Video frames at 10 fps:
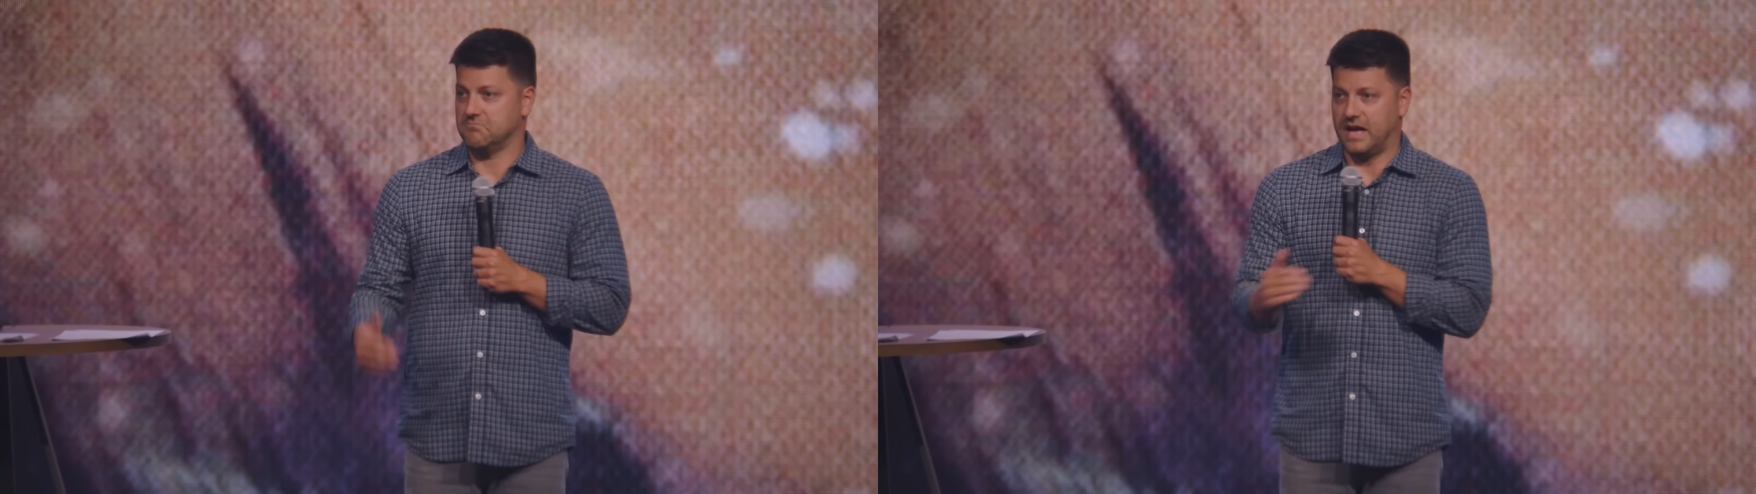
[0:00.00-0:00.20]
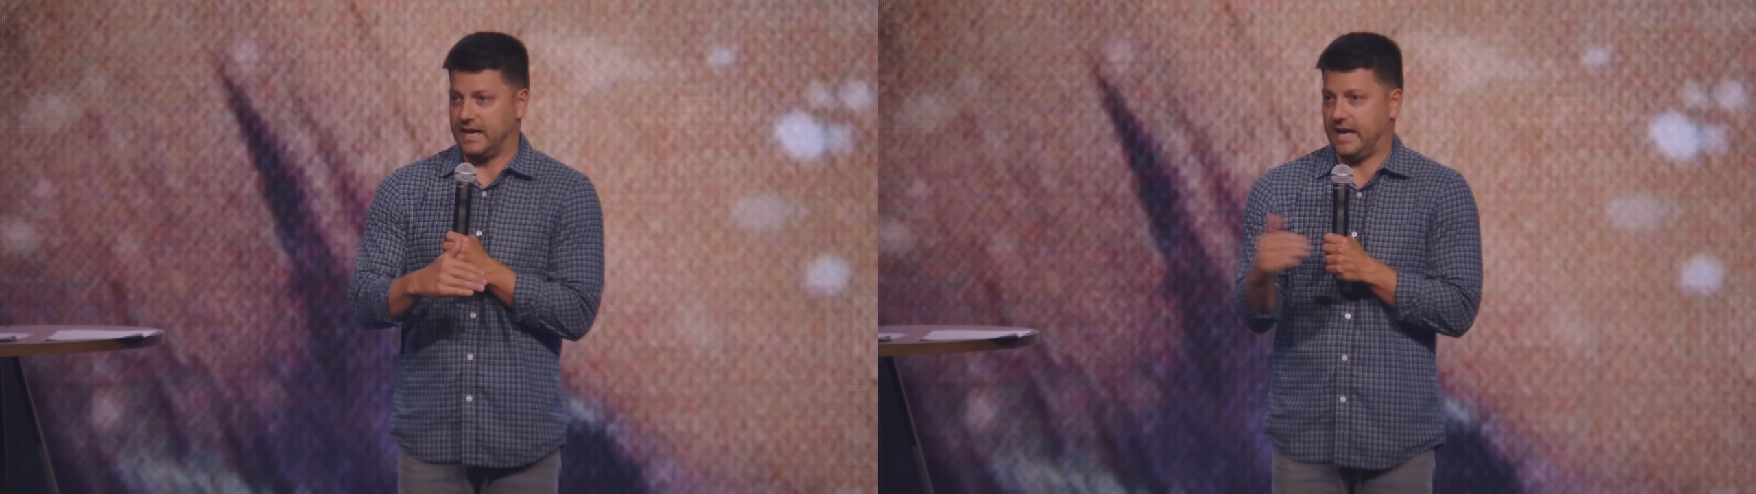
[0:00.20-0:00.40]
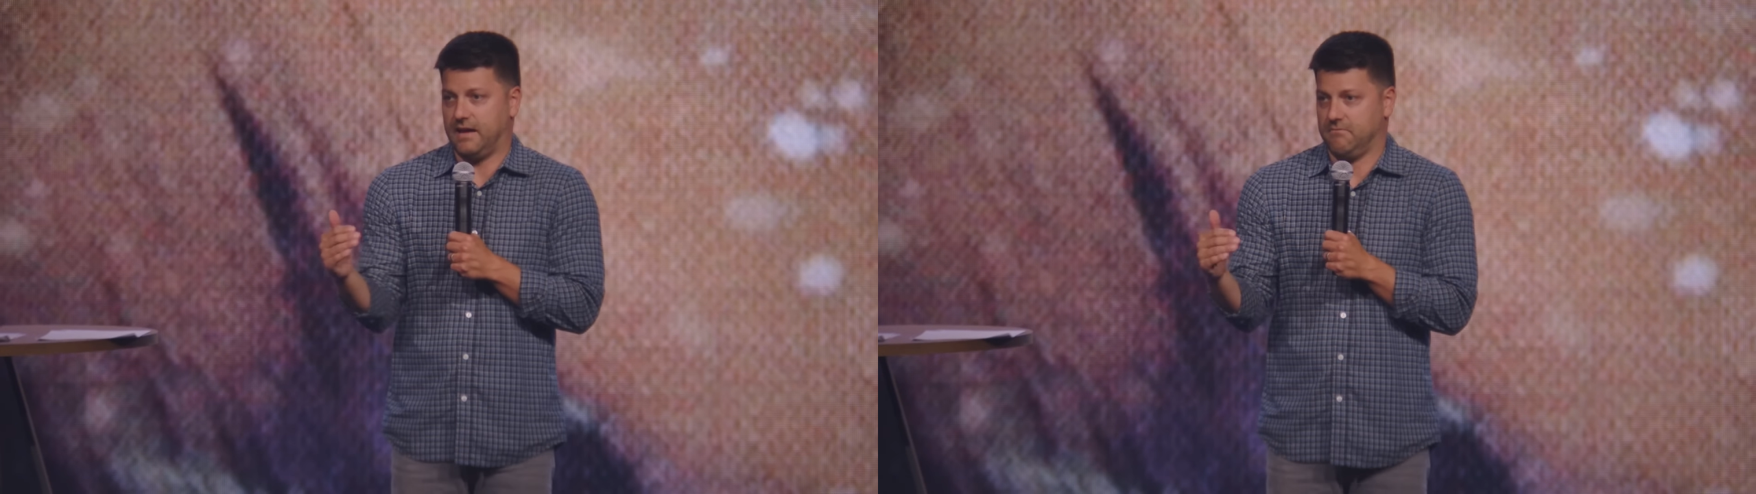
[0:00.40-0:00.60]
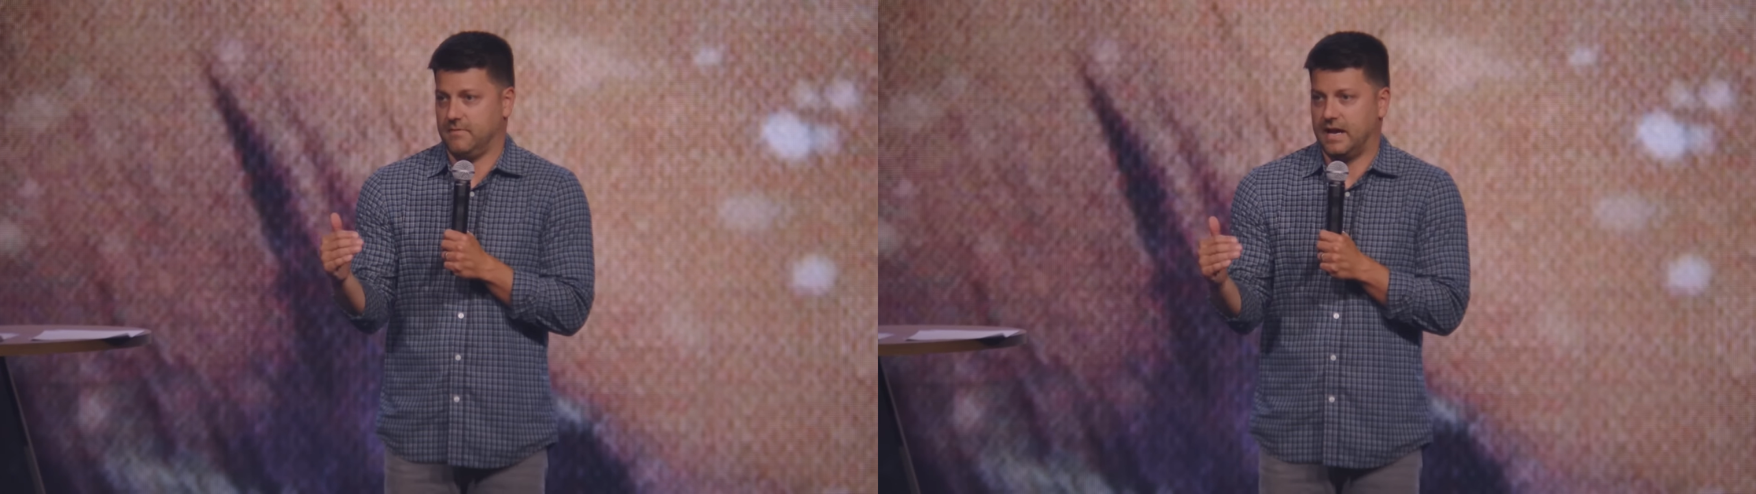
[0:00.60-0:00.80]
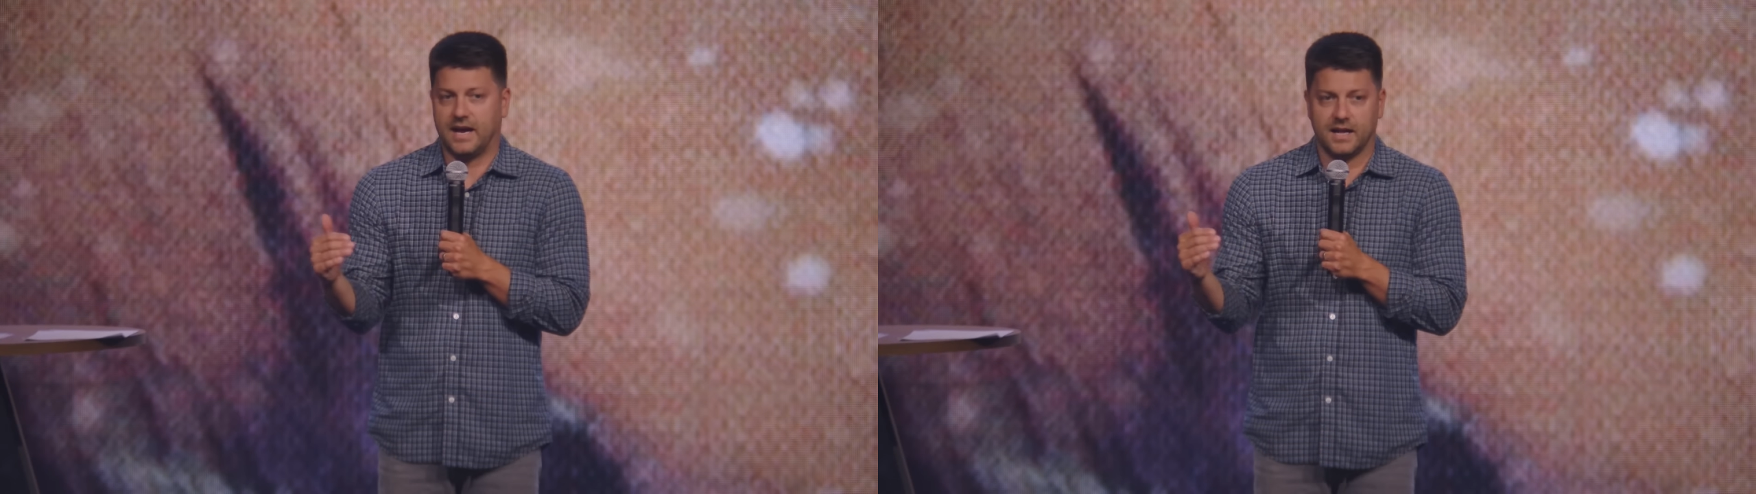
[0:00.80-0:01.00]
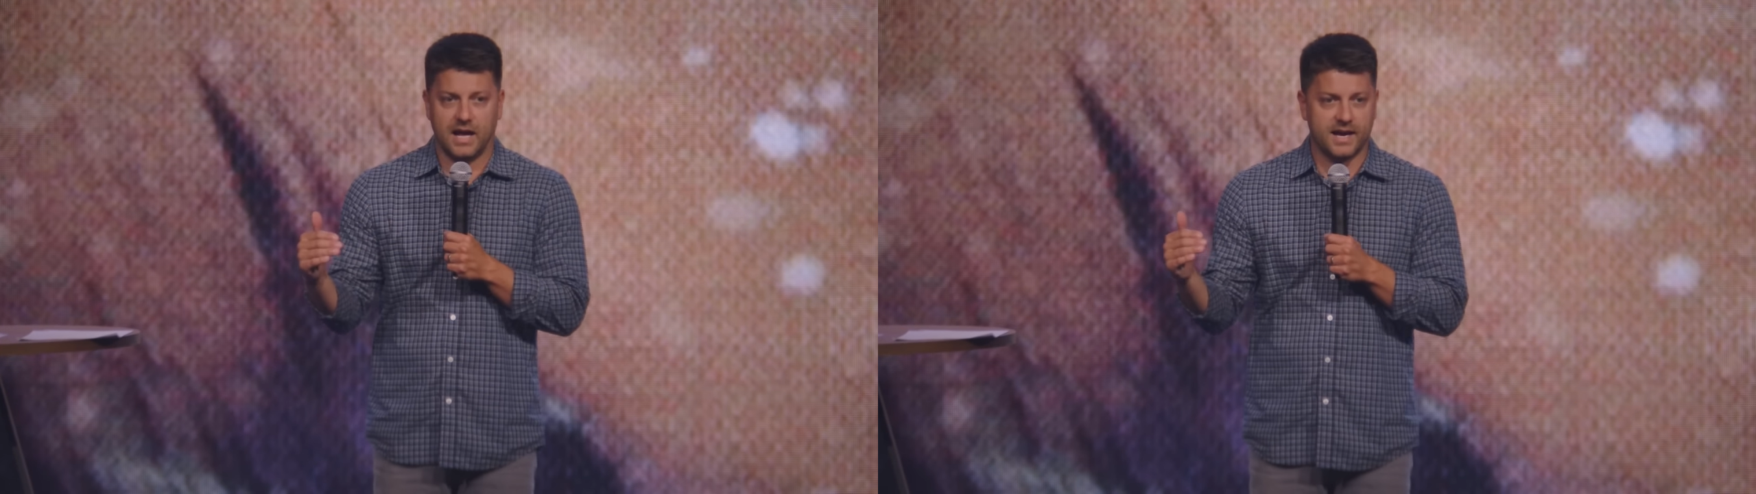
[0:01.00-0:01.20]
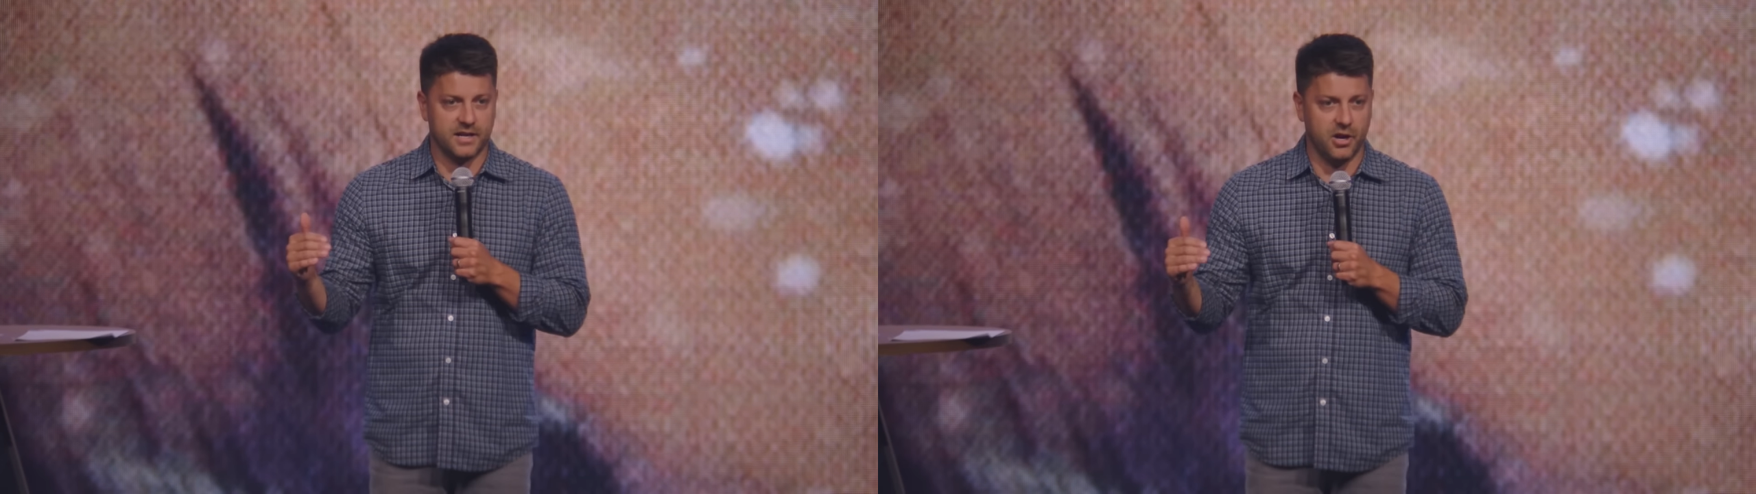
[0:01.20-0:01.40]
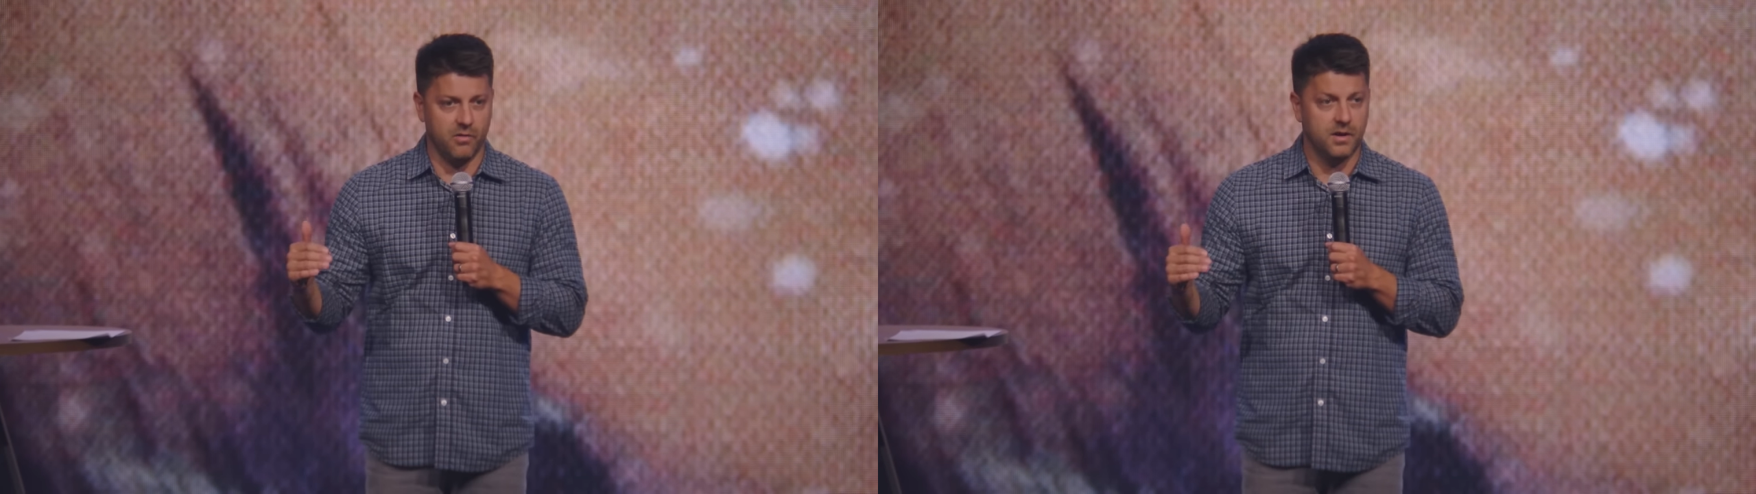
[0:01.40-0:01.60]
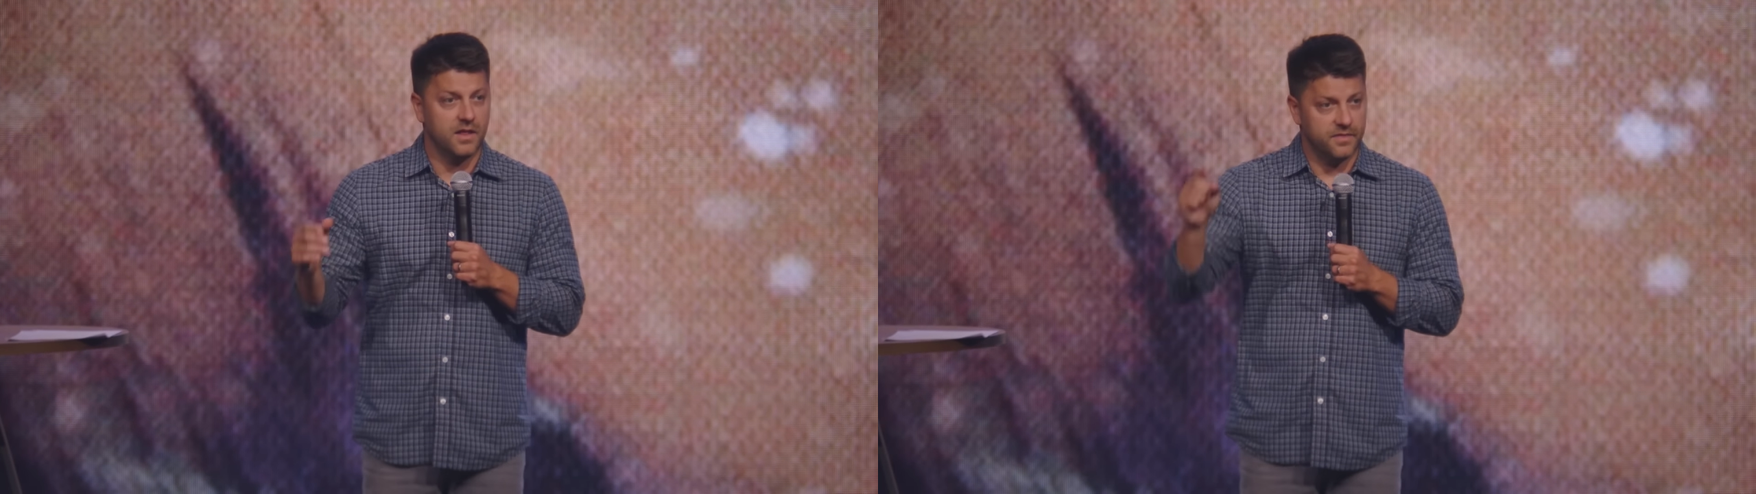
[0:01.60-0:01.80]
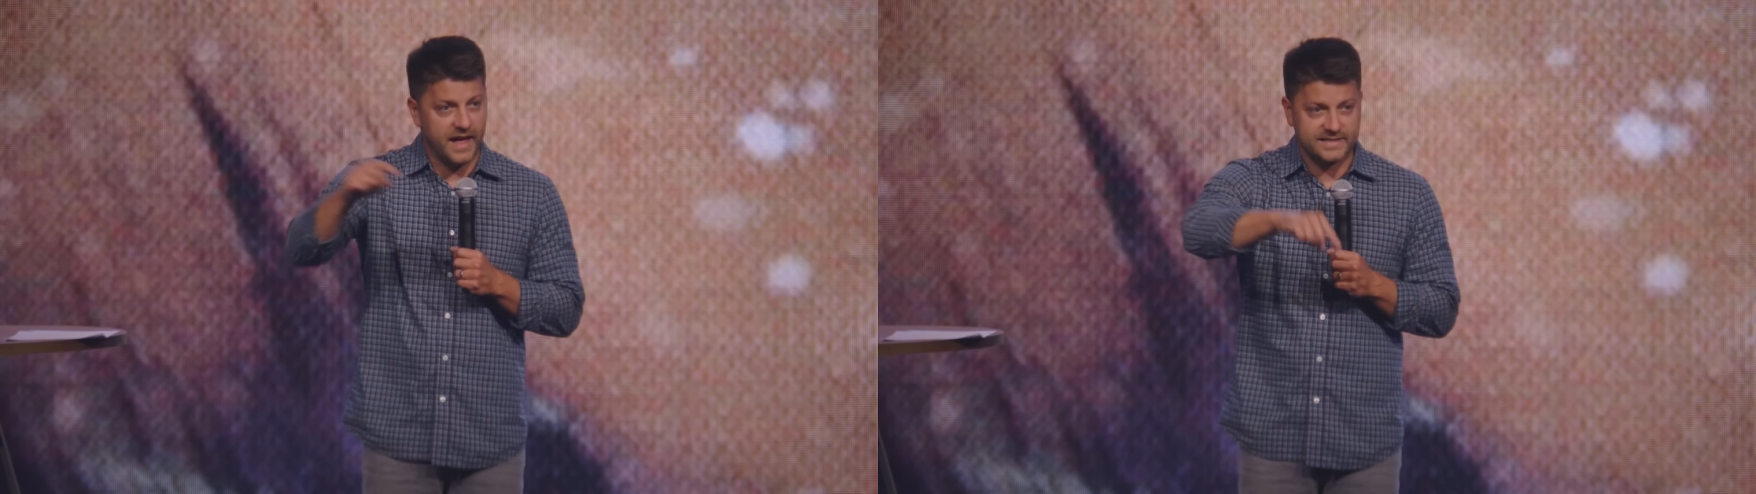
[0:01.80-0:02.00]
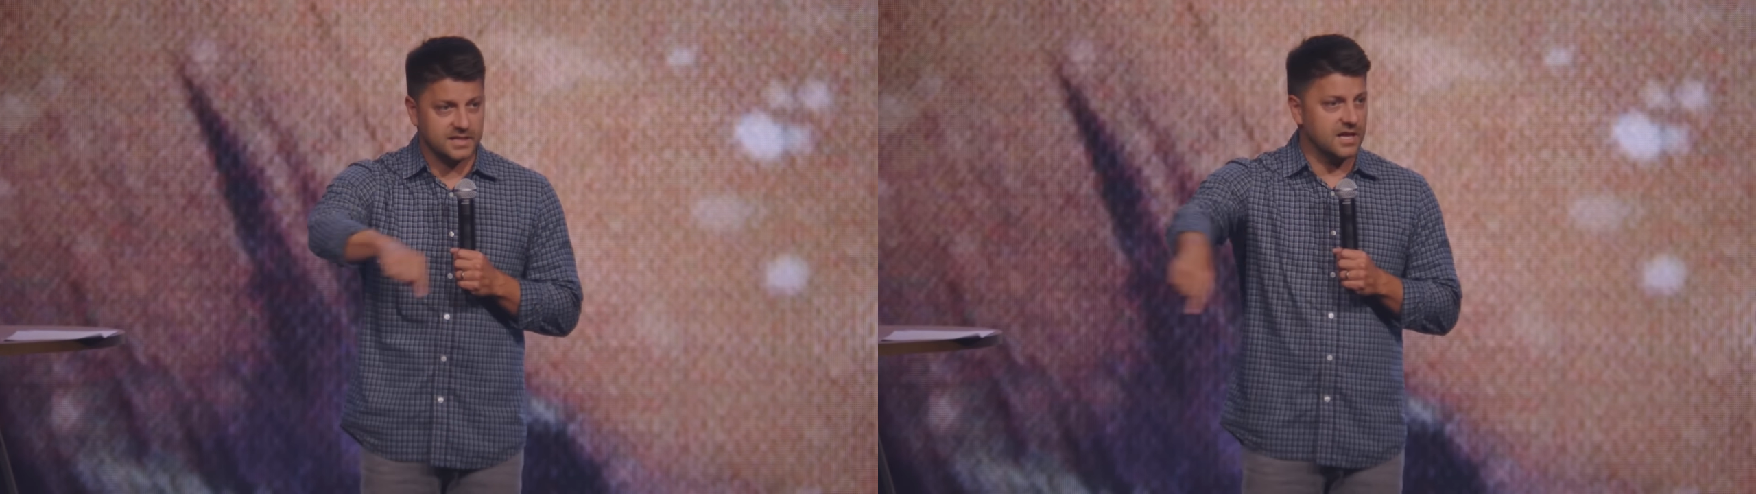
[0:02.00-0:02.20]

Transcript: I can't, I gotta, I gotta go. That's a